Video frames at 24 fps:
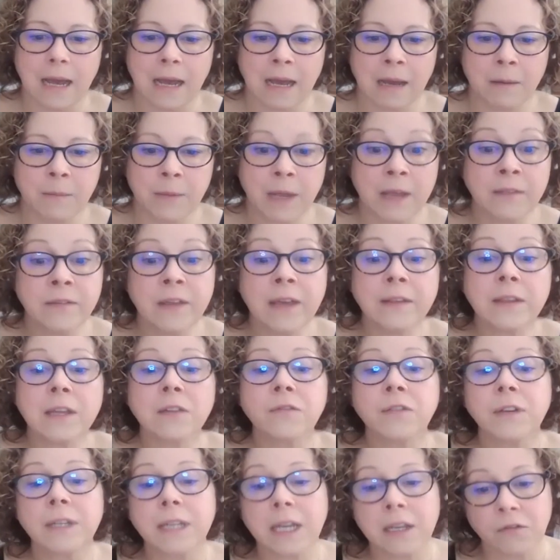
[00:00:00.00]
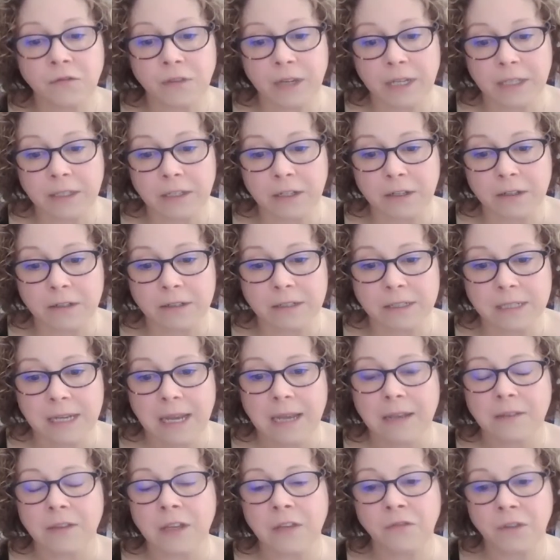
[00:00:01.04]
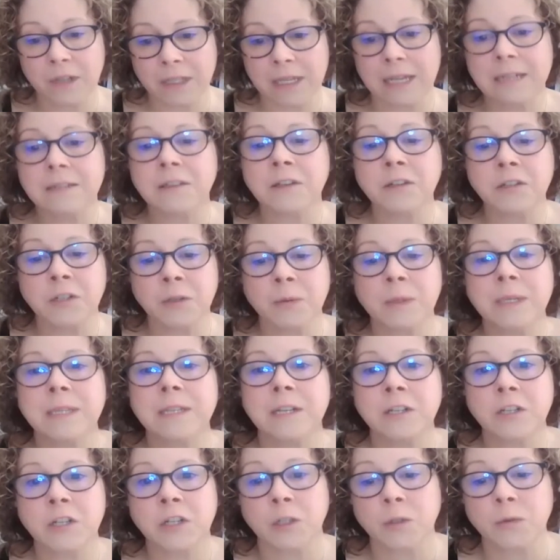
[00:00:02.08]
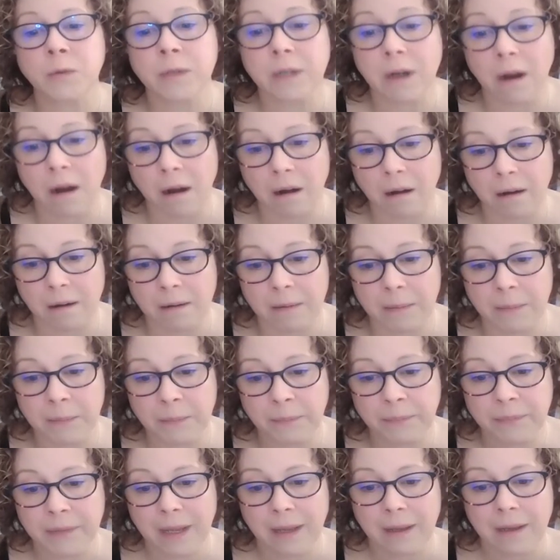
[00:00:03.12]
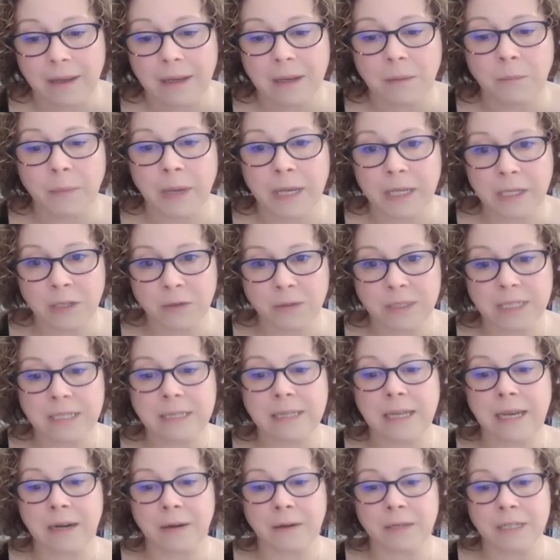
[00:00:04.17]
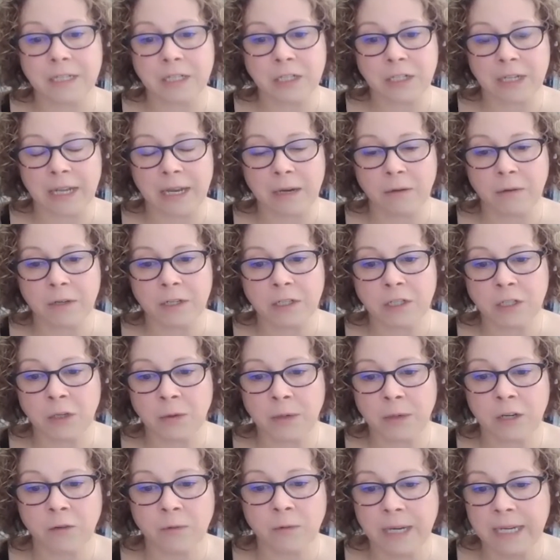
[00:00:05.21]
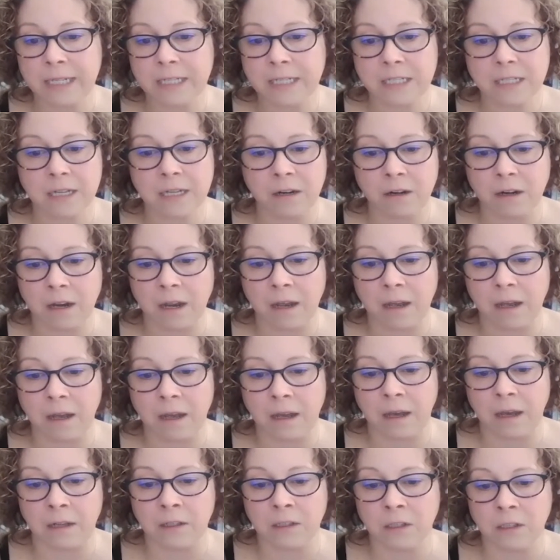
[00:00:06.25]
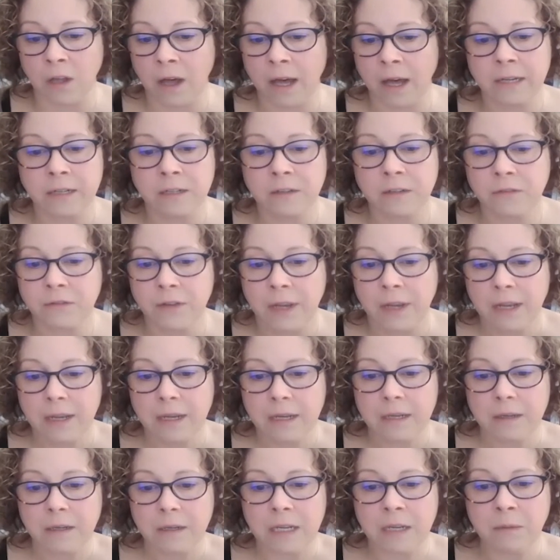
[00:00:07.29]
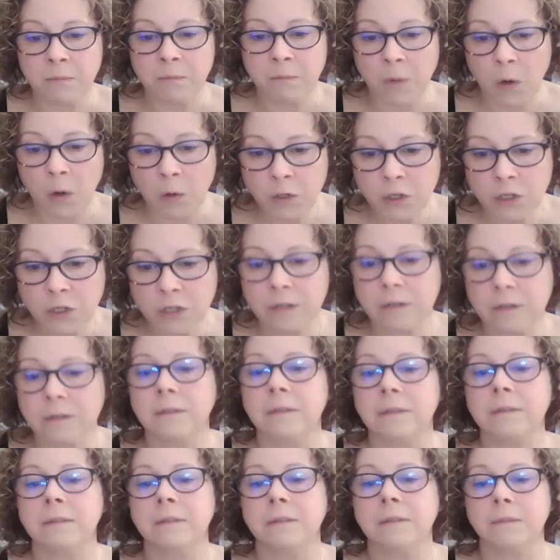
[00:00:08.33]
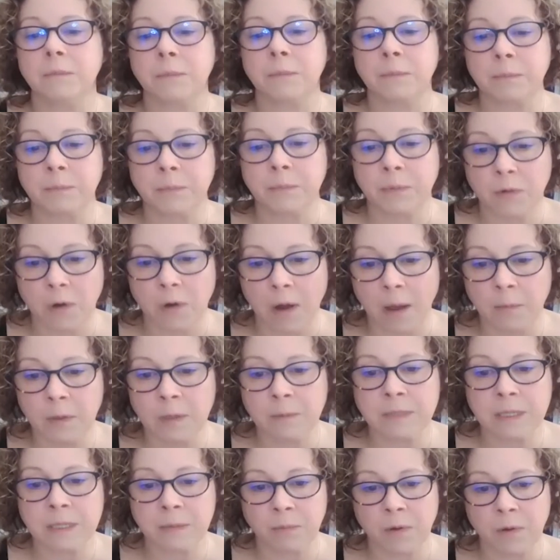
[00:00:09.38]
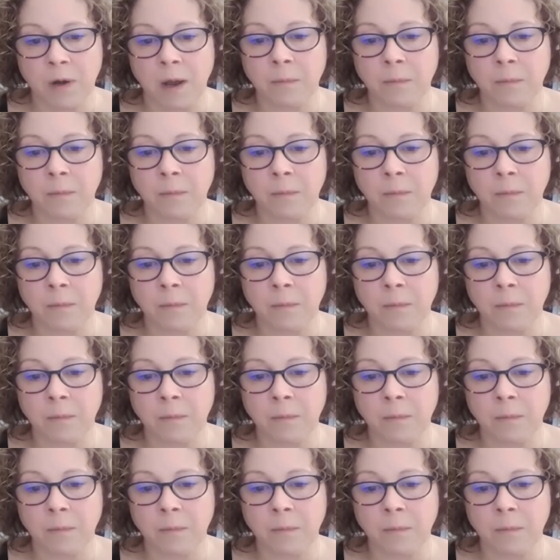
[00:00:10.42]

And then they feel like failures. They feel like they're doing their children harm by using the heritage language. So it creates a lot of emotional problems